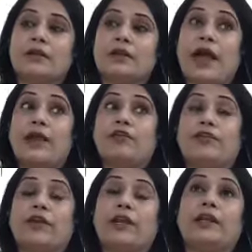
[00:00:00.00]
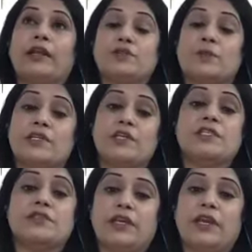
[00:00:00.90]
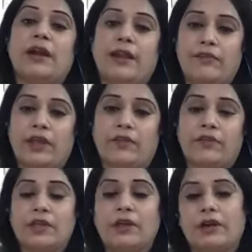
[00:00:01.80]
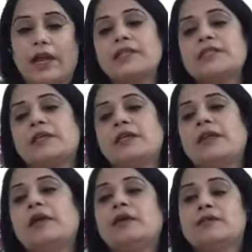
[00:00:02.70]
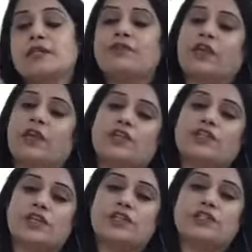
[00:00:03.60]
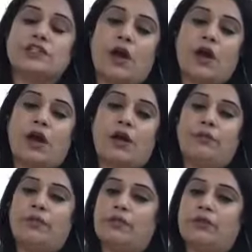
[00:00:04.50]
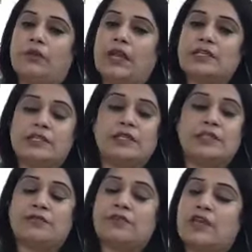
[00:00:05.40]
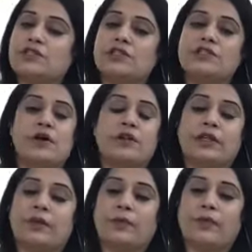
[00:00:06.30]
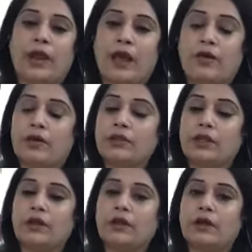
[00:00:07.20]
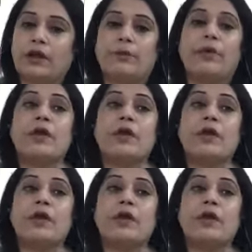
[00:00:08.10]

the kind of faculty expertise we are having with the Red Seal certifications, uh, Red Seal certifications on their program, on their uh,